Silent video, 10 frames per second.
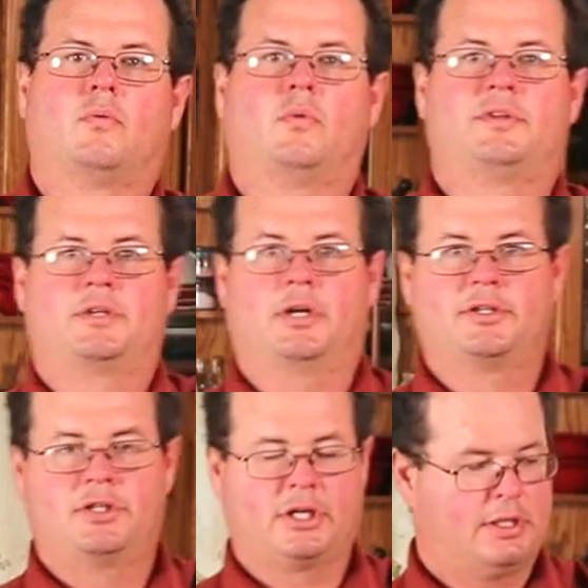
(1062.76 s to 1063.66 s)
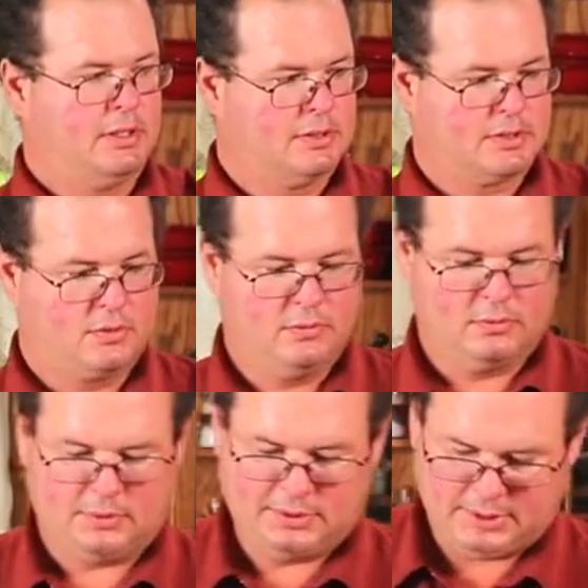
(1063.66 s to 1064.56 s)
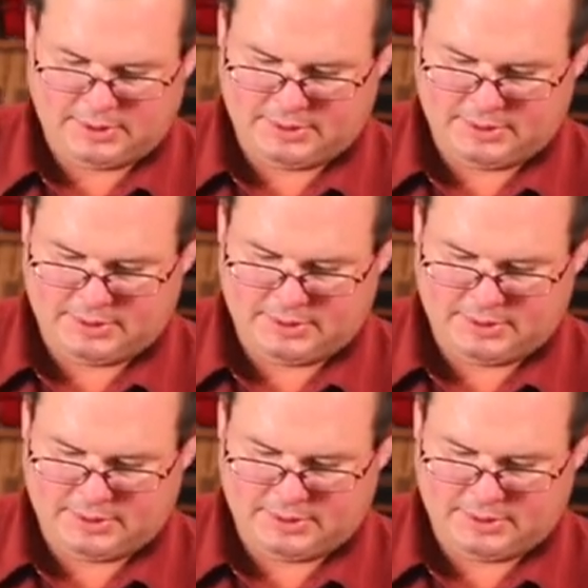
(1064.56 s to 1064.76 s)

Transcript: Once our chicken has cooled,